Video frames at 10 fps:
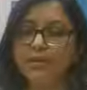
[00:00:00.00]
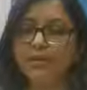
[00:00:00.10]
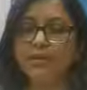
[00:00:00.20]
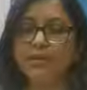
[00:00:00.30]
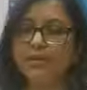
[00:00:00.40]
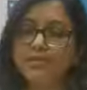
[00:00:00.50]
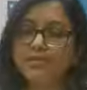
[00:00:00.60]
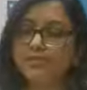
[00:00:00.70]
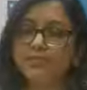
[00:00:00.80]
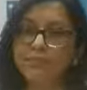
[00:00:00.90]
unless
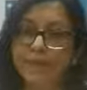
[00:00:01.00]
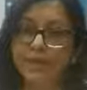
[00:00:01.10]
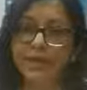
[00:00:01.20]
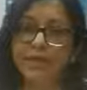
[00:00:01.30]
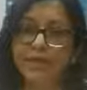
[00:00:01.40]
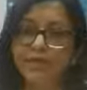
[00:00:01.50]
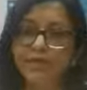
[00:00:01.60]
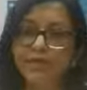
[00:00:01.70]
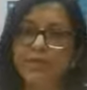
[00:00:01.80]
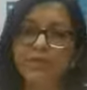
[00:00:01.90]
it is mild, it
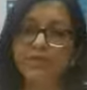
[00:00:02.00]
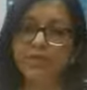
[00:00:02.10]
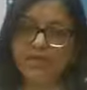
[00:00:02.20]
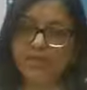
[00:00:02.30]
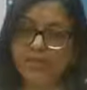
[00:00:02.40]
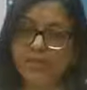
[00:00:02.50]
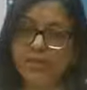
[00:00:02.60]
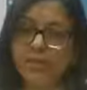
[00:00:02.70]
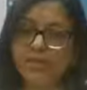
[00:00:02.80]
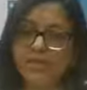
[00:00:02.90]
should not be taken for
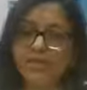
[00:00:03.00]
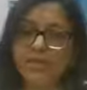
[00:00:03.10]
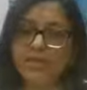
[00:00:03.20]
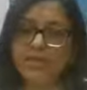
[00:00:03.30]
granted.